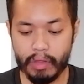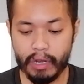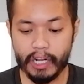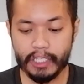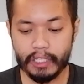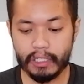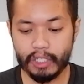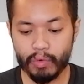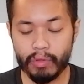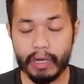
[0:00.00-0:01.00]
The original
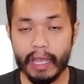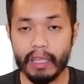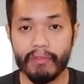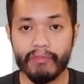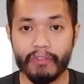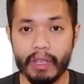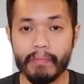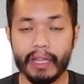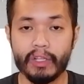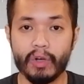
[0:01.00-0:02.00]
shoe, the Nike
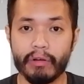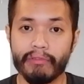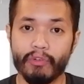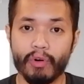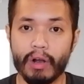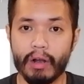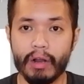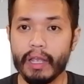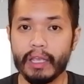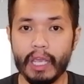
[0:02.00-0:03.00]
Free Metcon 4,
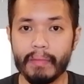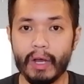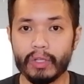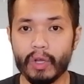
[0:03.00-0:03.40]
came